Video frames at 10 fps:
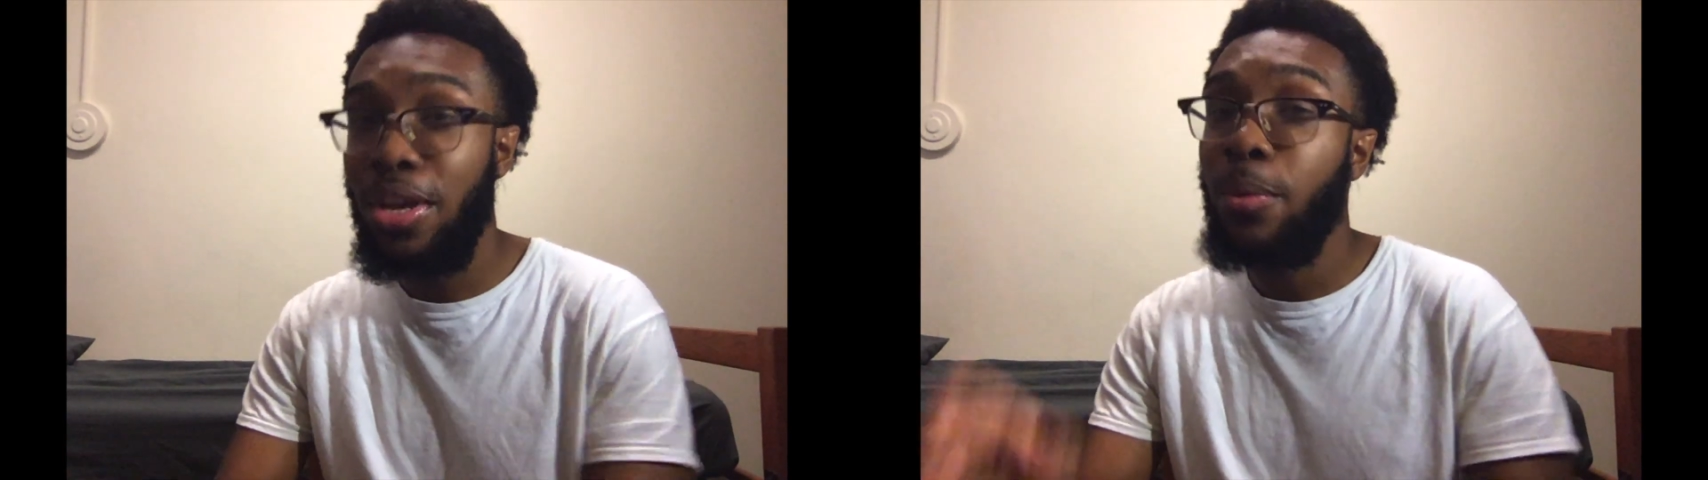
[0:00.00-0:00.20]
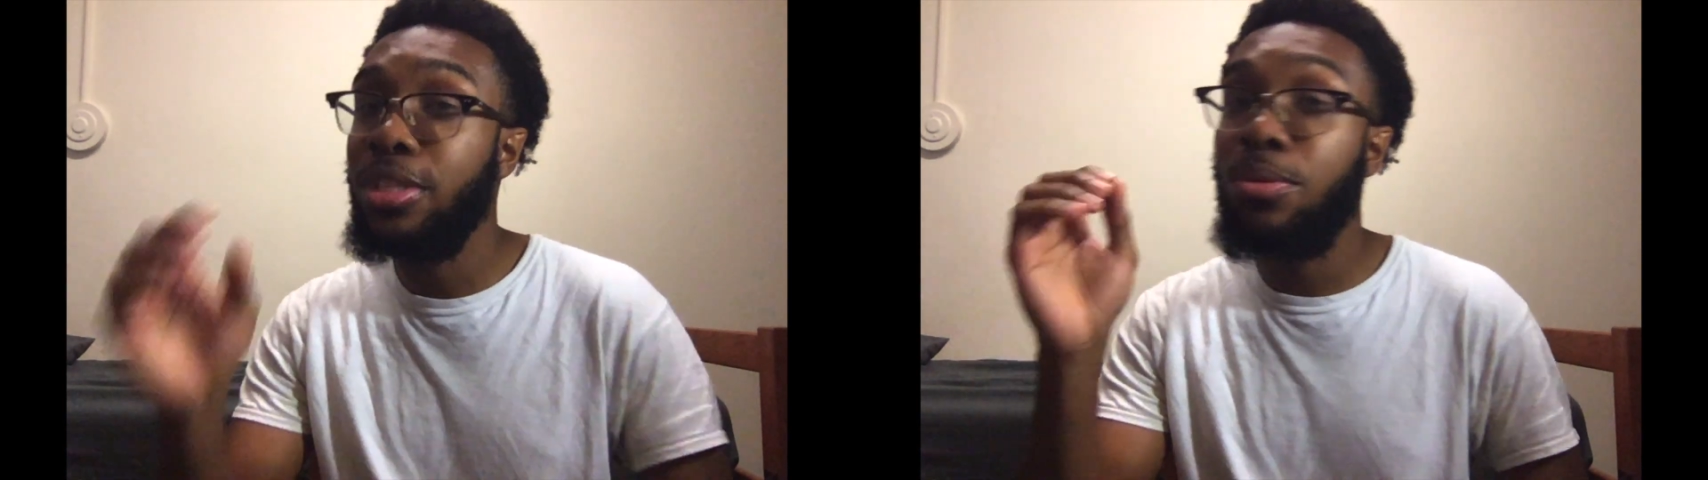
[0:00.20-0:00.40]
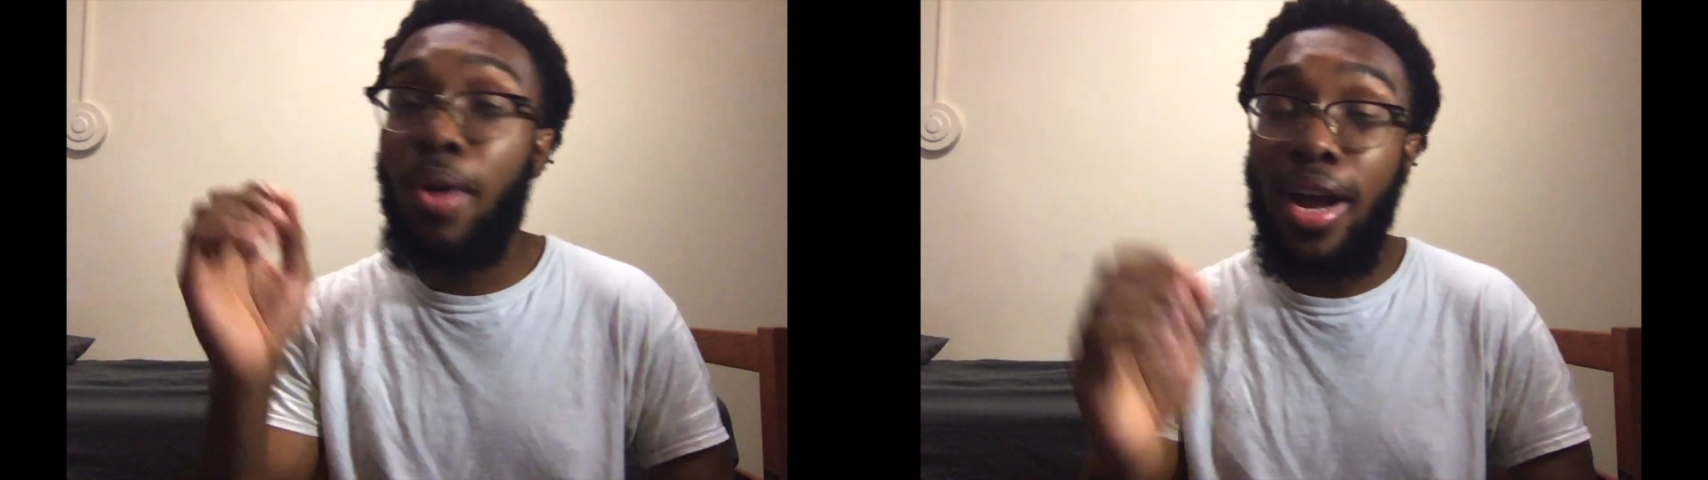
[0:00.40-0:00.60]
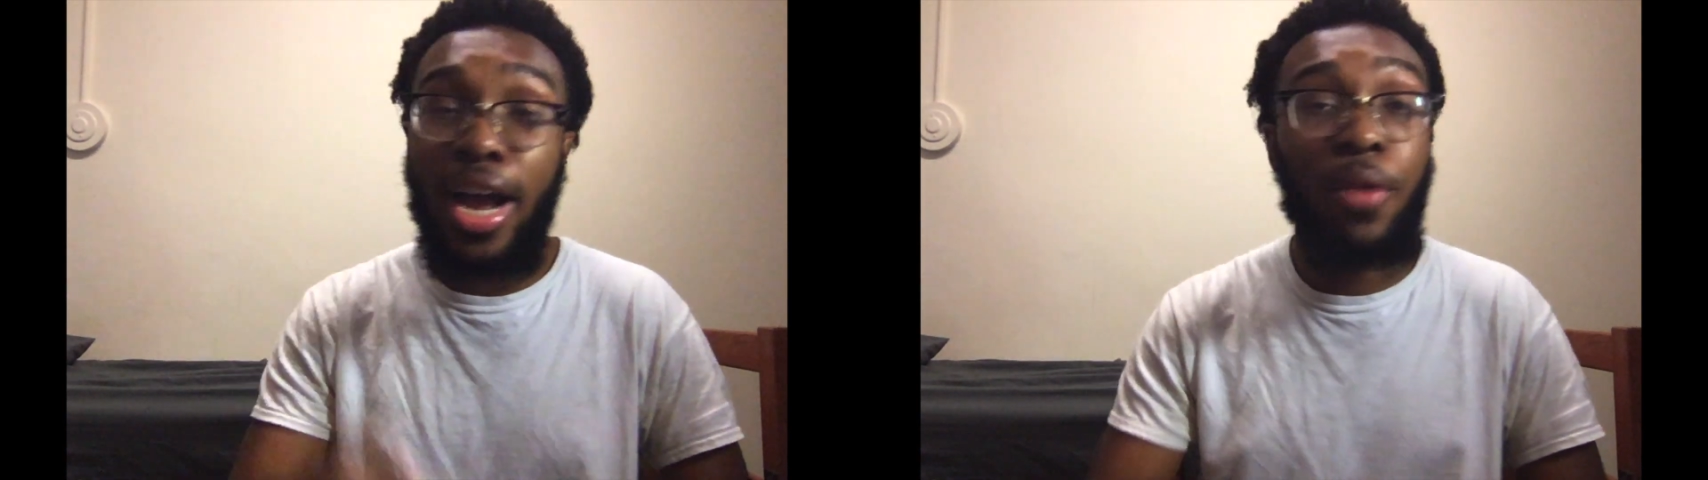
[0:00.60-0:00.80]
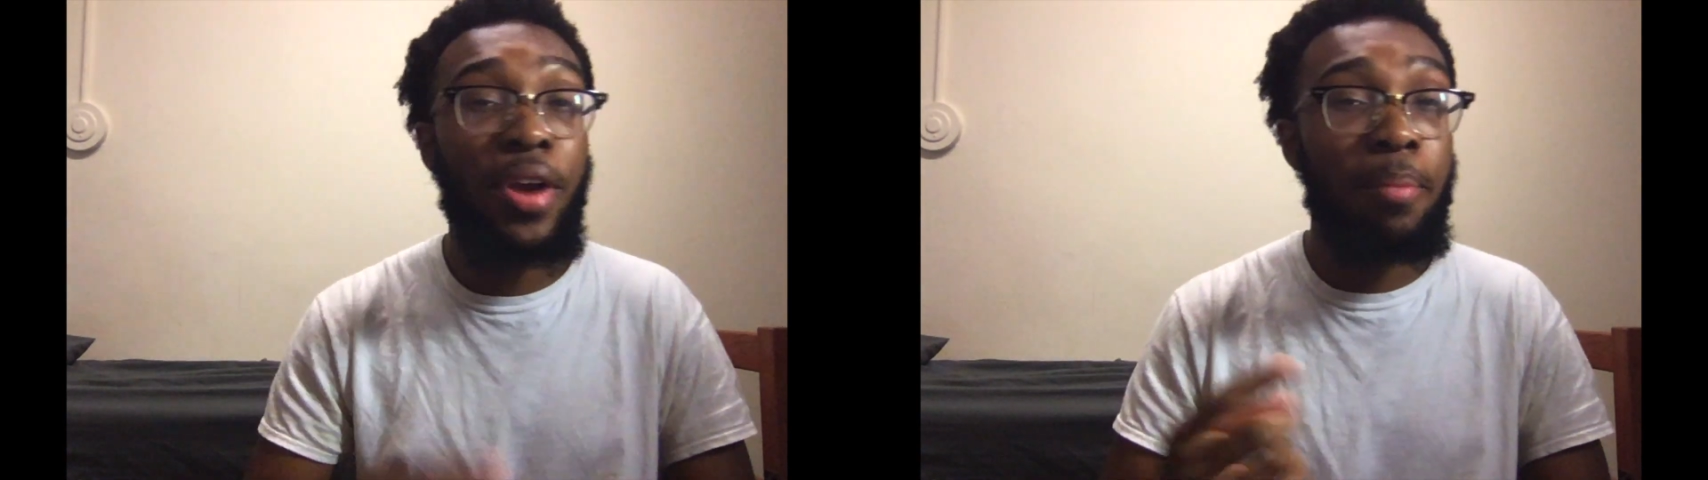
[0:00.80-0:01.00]
which is why I
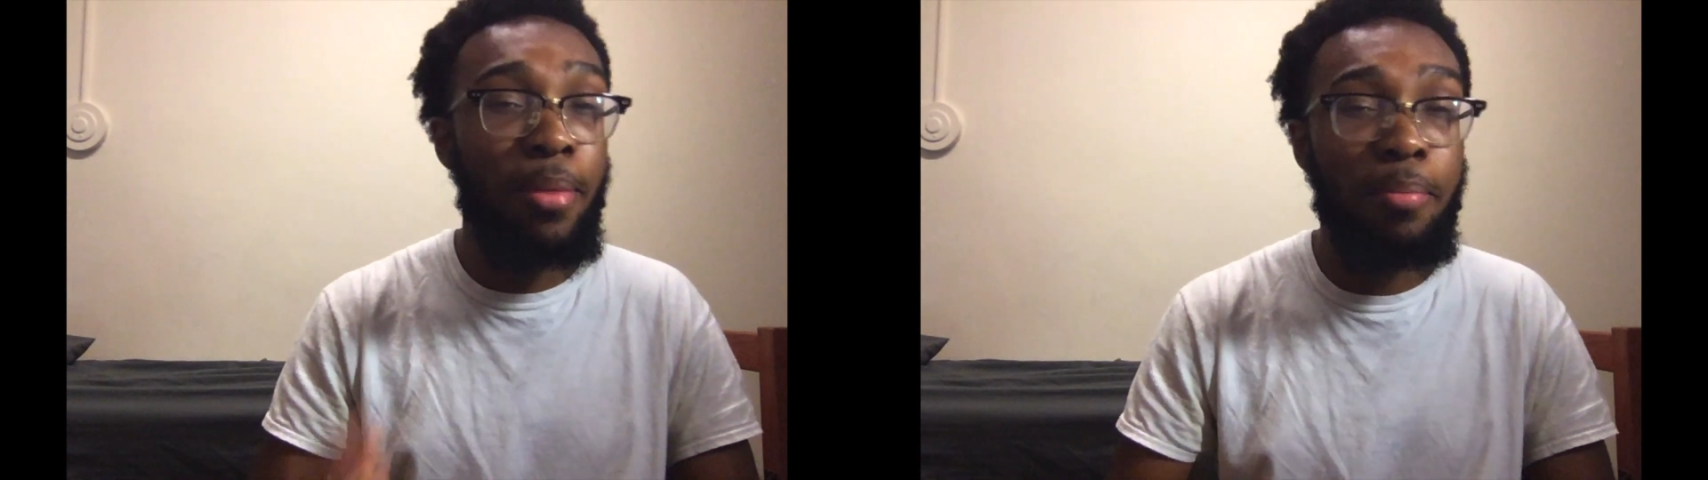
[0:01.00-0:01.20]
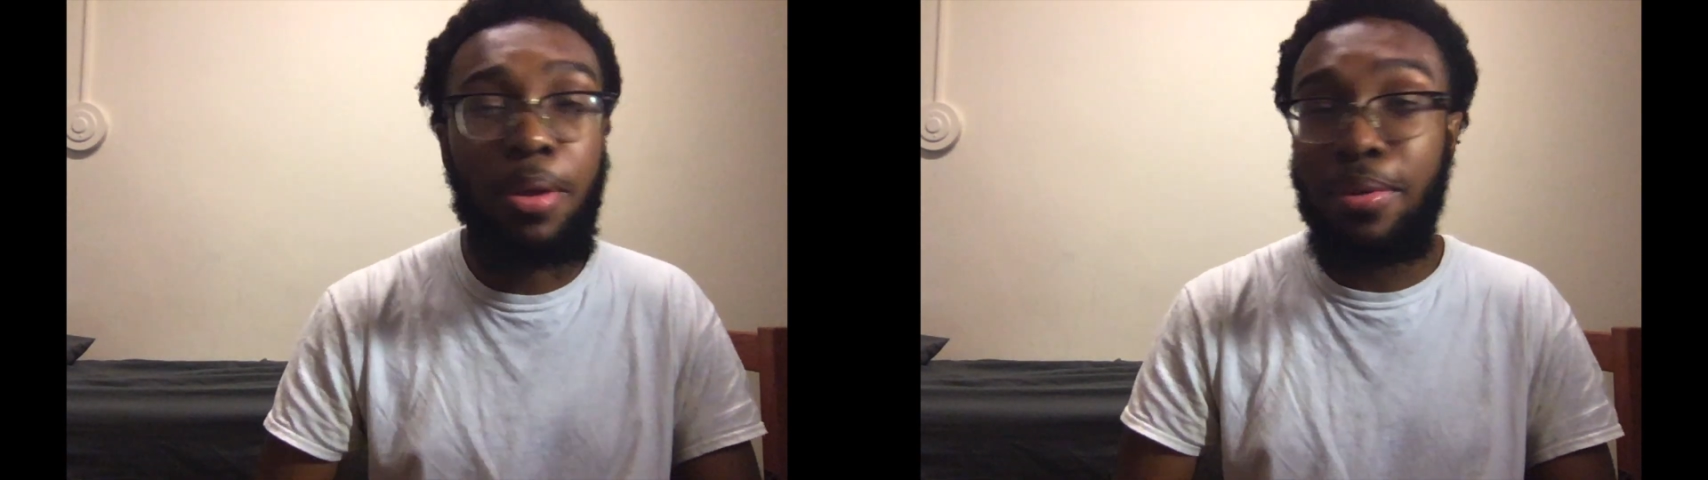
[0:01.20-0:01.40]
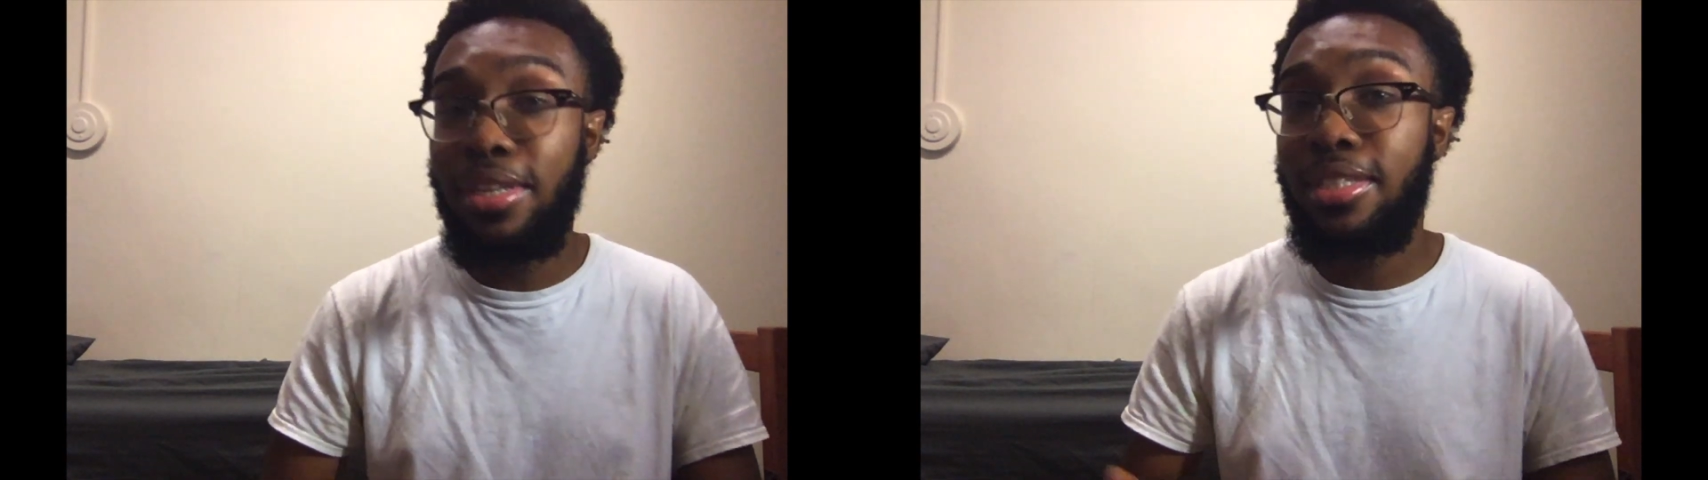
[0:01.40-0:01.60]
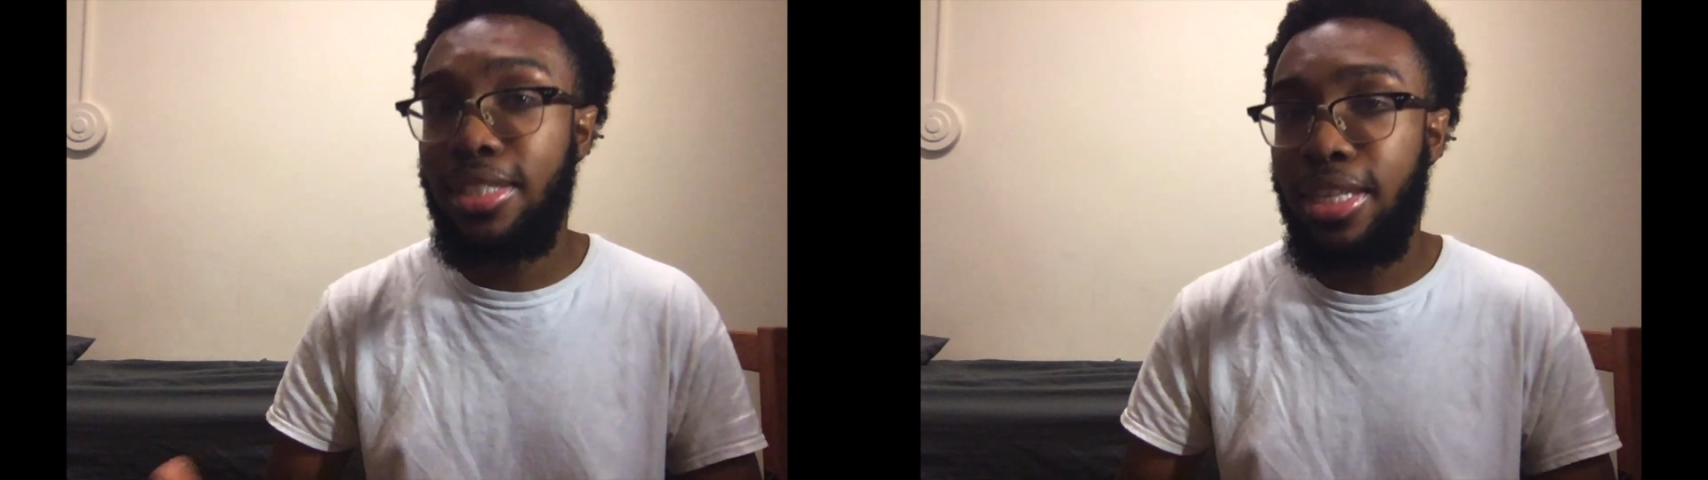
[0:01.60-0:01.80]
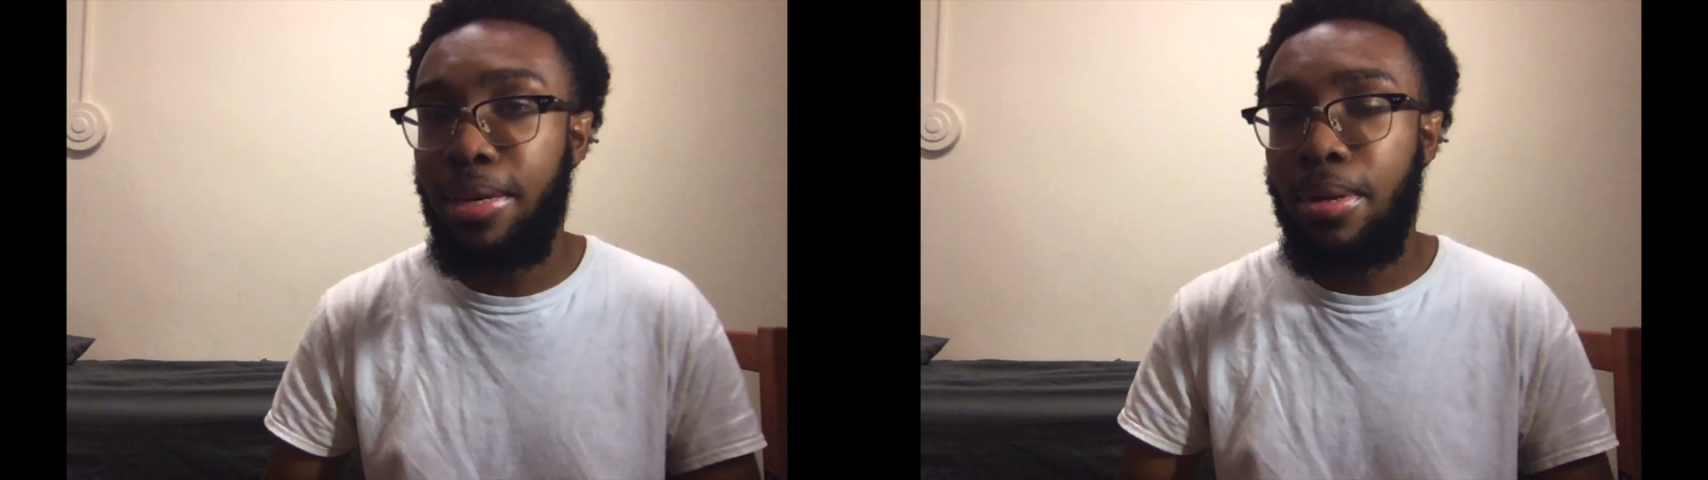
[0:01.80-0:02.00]
recommend people to see it.